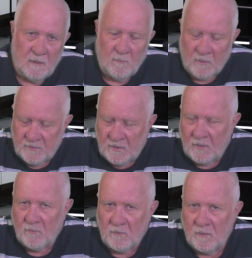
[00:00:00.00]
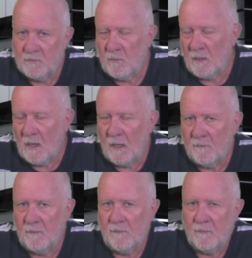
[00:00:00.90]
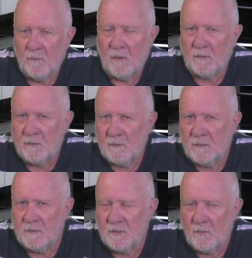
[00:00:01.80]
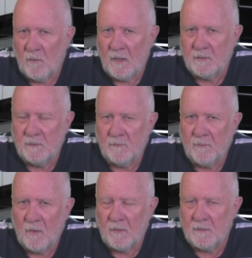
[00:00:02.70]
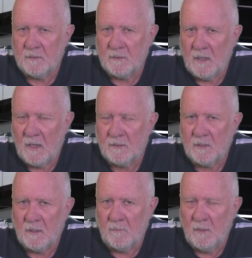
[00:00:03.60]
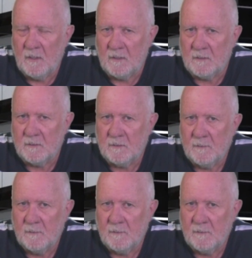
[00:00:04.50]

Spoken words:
what gentleness, what love, what consideration for others actually means.